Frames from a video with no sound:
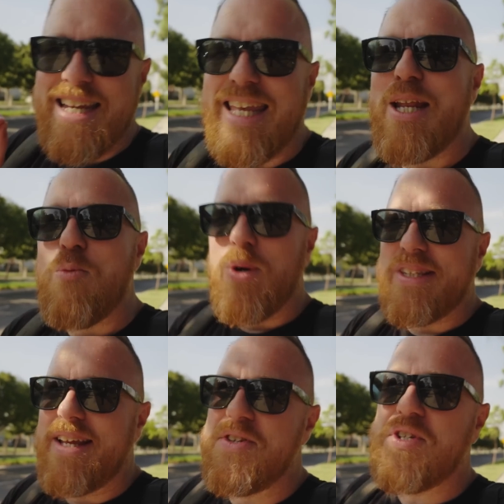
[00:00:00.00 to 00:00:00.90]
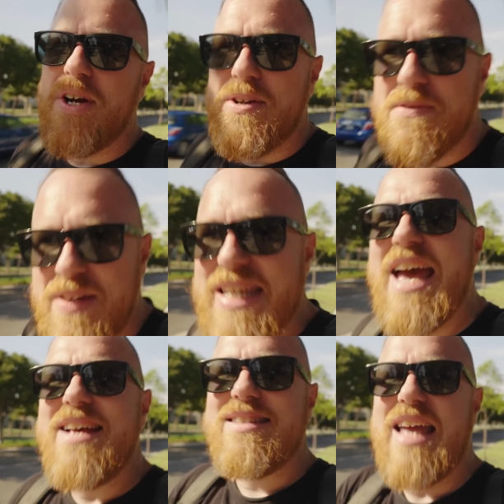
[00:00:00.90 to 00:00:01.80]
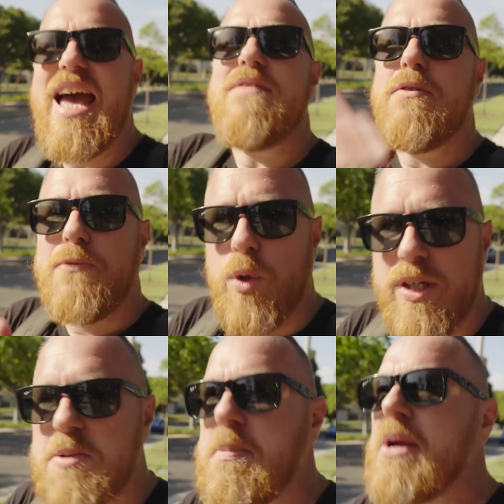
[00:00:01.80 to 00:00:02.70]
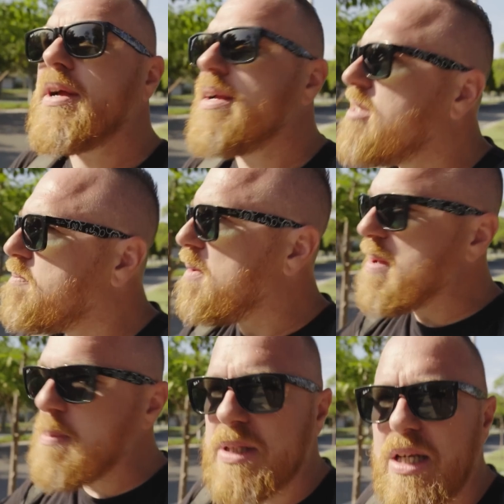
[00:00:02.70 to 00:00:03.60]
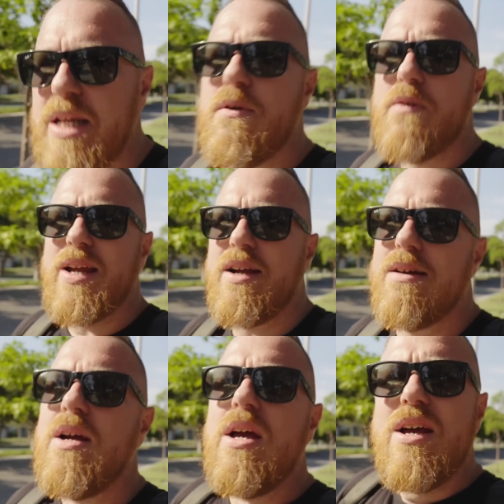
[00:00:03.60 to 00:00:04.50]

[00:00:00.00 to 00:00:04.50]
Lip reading: getting what they deserve. Guests to have a full experience, but people that live over here